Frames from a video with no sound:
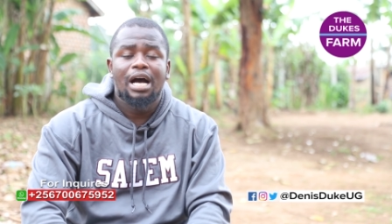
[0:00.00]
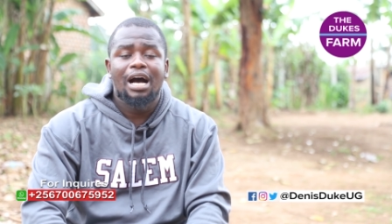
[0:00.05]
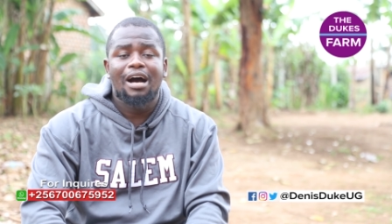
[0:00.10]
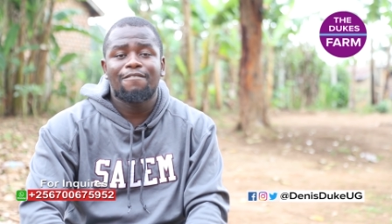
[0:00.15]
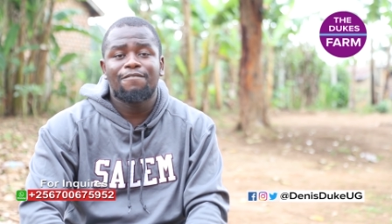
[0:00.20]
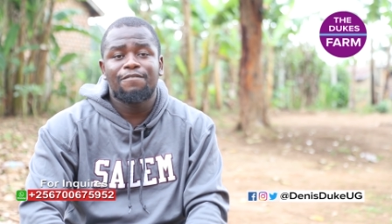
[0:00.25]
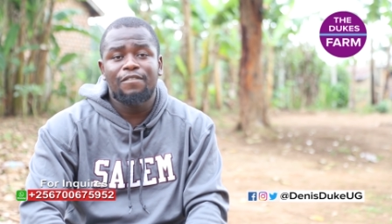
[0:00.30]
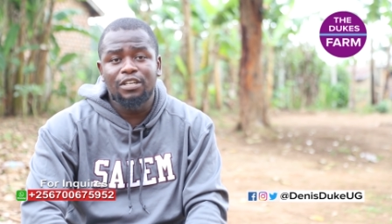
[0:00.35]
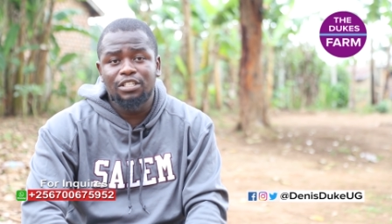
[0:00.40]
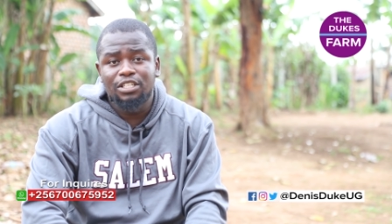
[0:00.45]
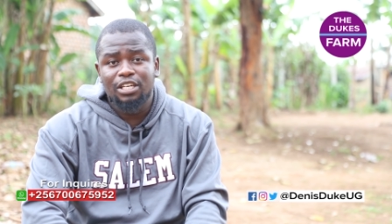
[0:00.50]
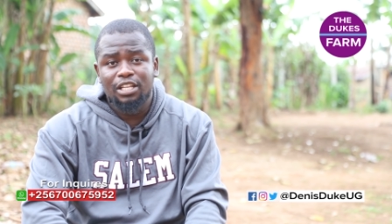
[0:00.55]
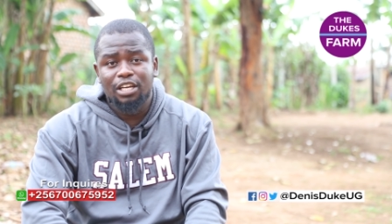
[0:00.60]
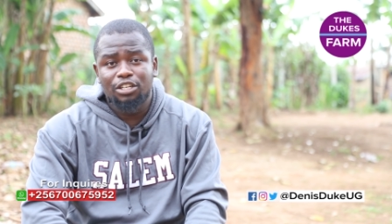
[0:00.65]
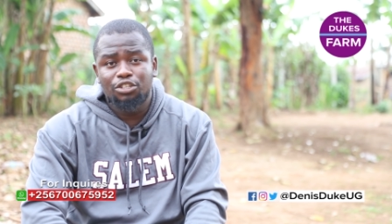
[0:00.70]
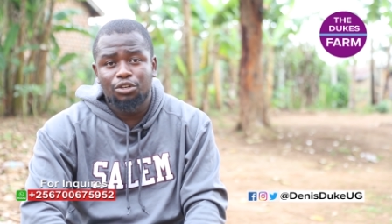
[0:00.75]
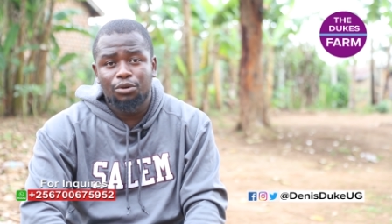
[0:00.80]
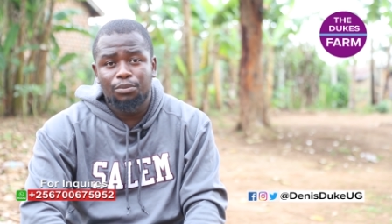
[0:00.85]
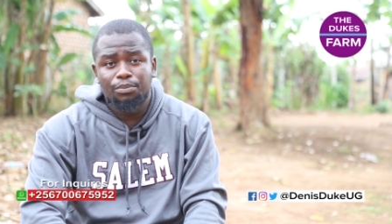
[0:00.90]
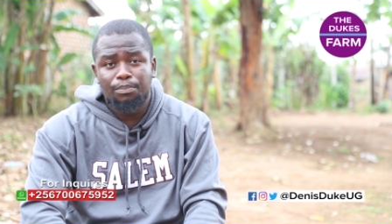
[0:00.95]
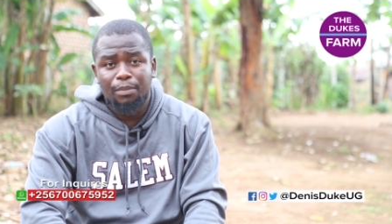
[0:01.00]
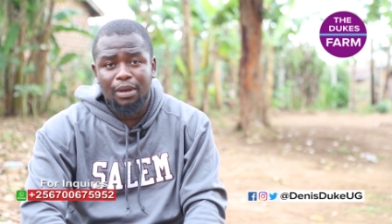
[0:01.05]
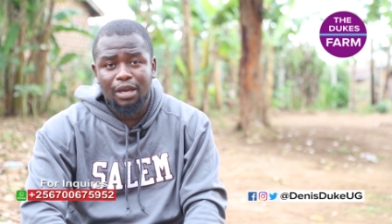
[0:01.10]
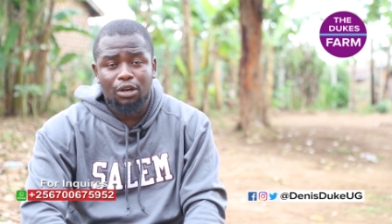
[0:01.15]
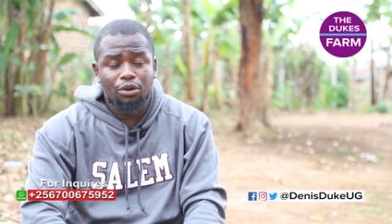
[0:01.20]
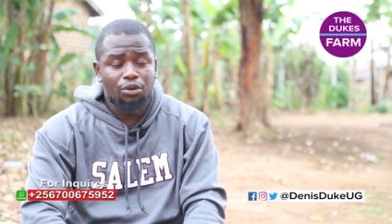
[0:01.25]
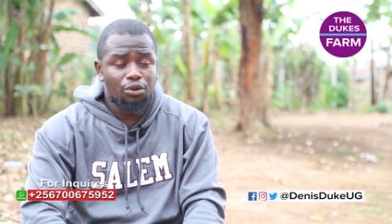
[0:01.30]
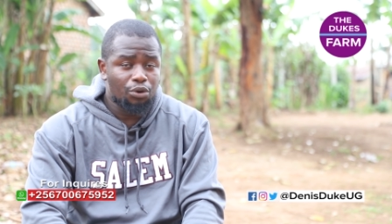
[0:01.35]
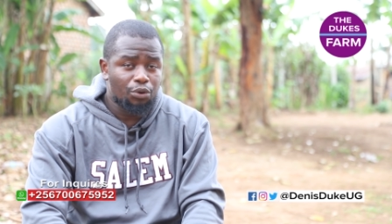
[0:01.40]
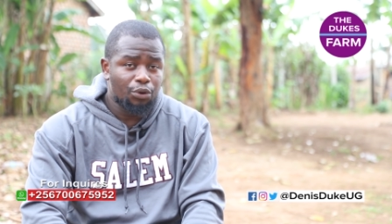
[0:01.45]
uh, venture that you're,
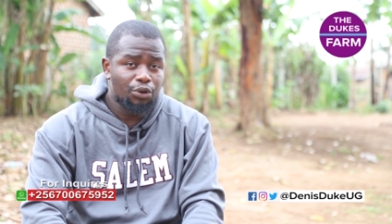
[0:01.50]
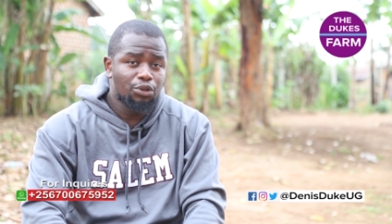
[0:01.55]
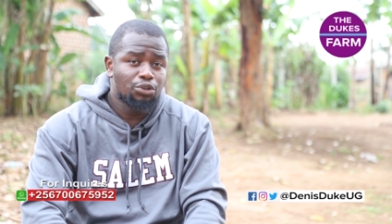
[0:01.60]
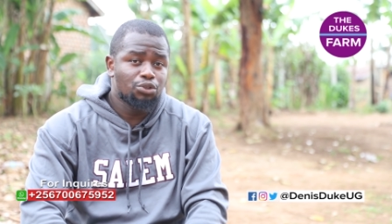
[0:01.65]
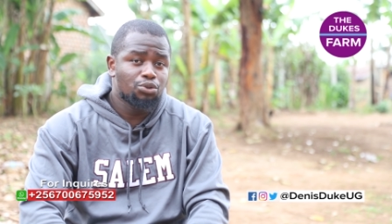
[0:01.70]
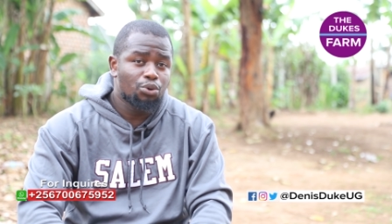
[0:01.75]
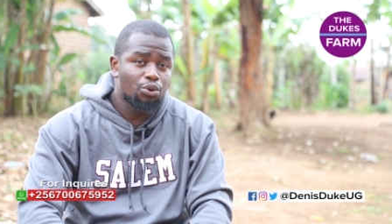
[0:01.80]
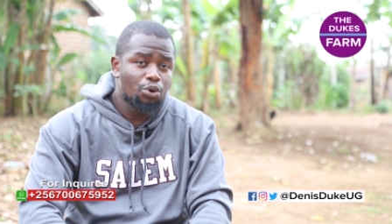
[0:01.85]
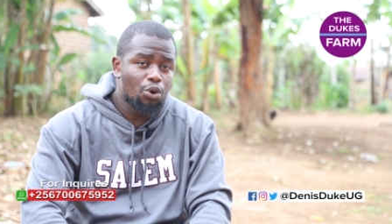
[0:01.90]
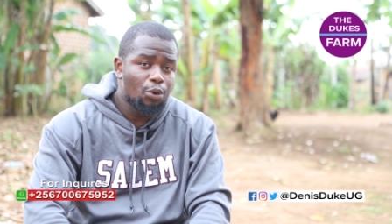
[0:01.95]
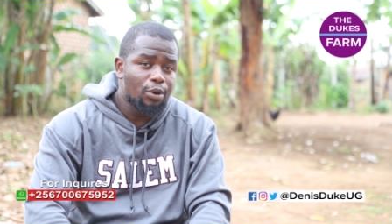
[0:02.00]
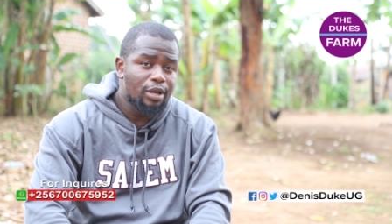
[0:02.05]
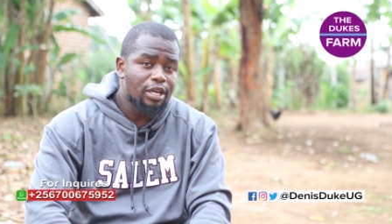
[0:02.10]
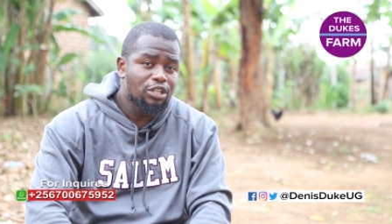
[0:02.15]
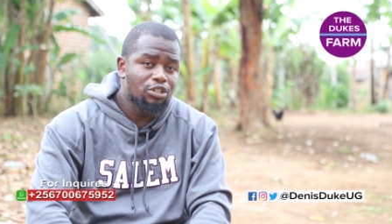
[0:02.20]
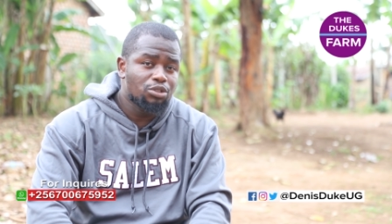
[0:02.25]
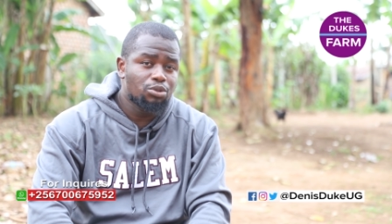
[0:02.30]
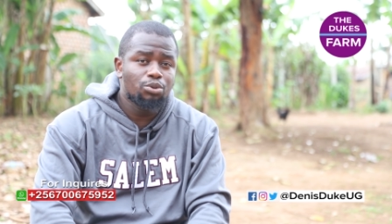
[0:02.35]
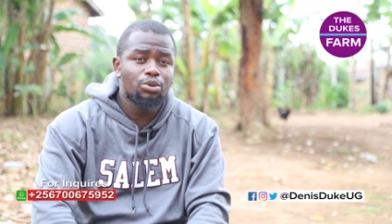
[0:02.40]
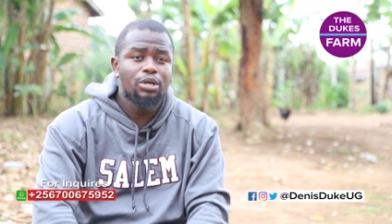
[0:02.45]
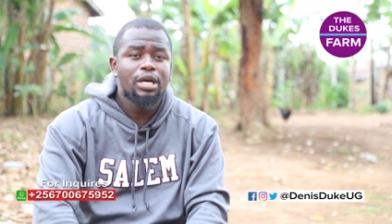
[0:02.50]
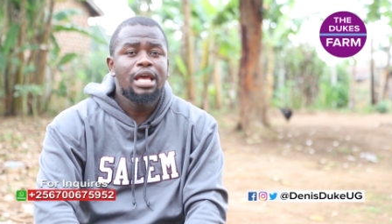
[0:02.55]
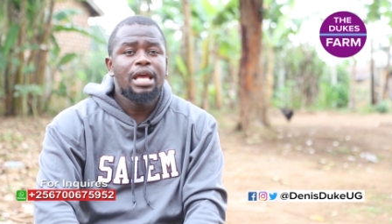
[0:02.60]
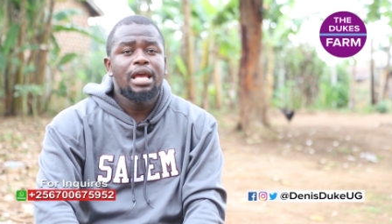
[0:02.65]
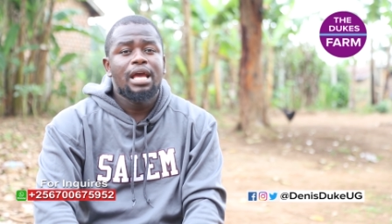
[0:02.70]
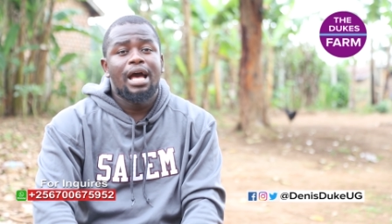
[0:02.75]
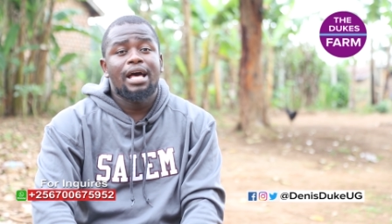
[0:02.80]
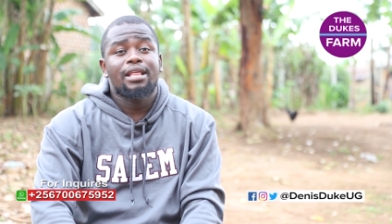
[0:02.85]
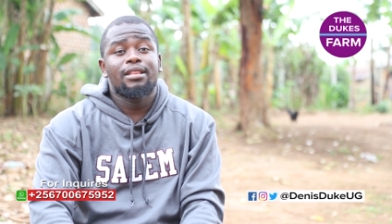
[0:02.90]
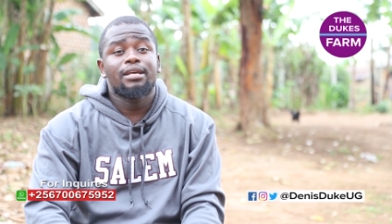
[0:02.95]
you're going to go into,
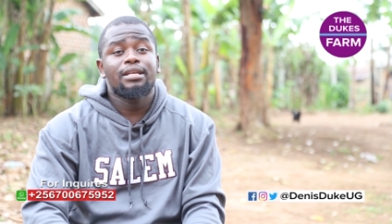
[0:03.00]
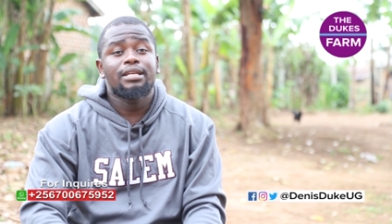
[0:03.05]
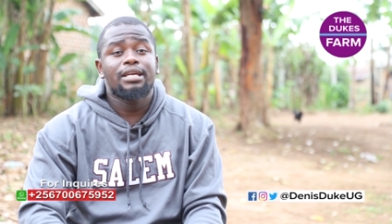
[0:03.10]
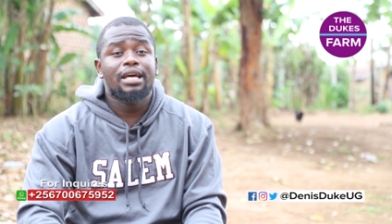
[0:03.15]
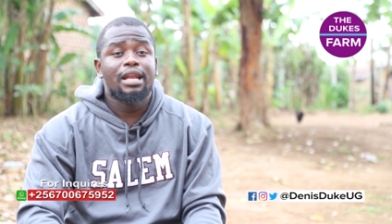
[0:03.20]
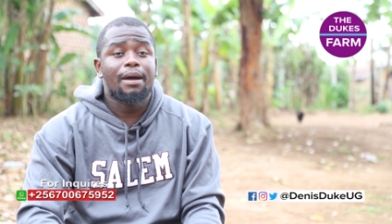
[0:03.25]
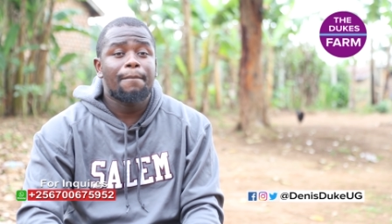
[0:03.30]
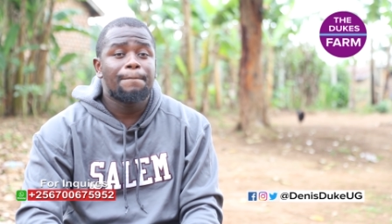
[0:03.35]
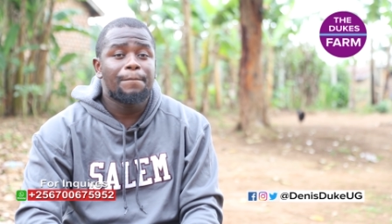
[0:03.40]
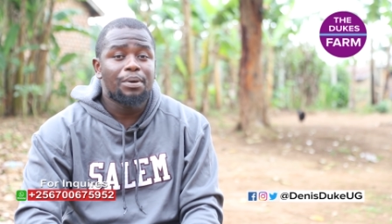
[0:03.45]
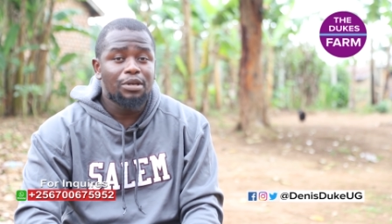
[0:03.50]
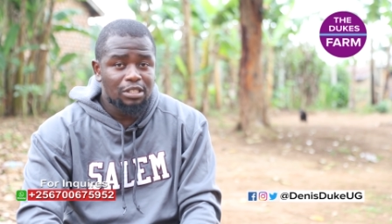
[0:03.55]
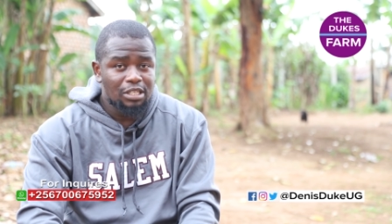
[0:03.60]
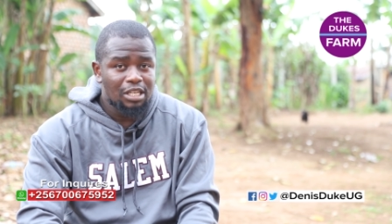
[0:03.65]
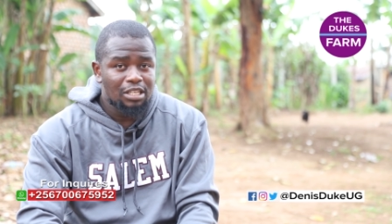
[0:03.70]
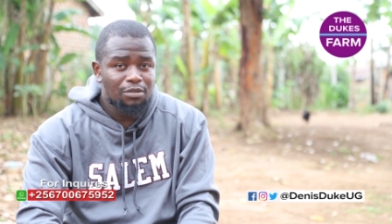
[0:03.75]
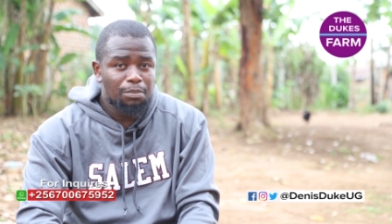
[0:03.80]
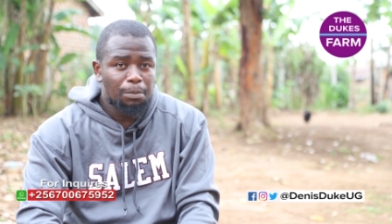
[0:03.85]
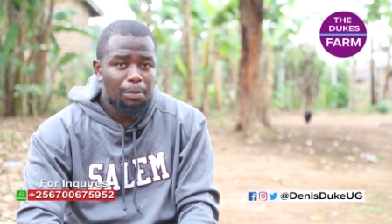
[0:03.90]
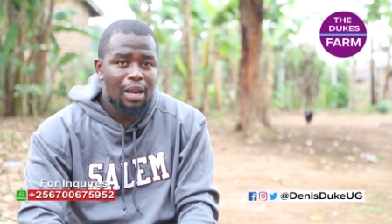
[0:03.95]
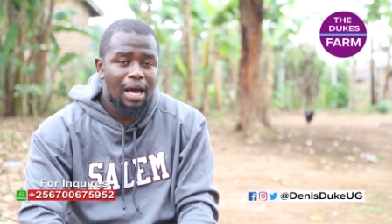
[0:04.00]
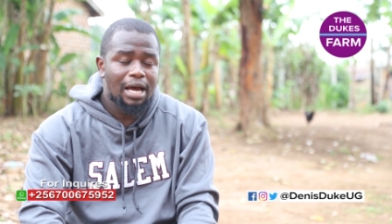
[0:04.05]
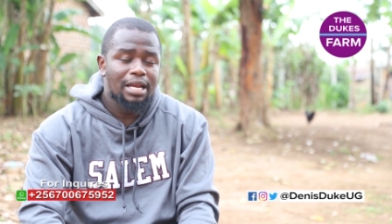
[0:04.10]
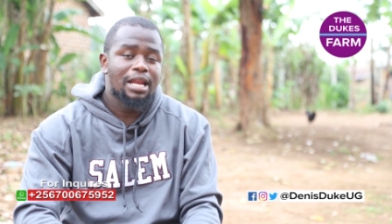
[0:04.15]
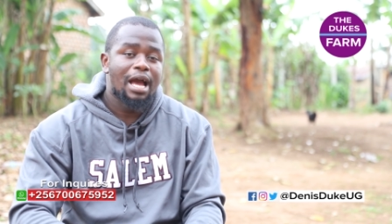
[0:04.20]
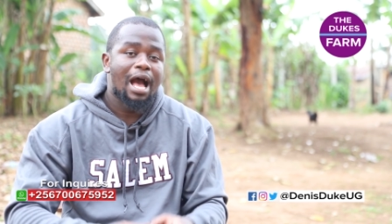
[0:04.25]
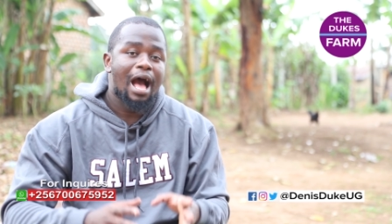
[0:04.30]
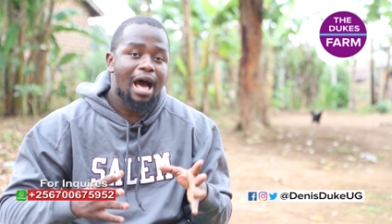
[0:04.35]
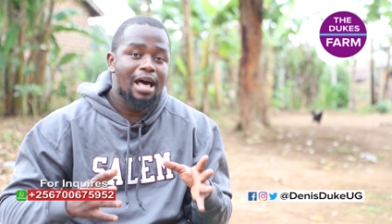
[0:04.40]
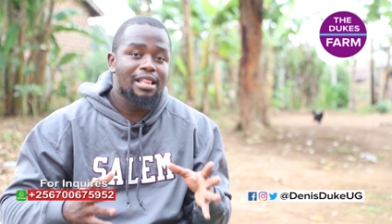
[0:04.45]
and then get a business plan.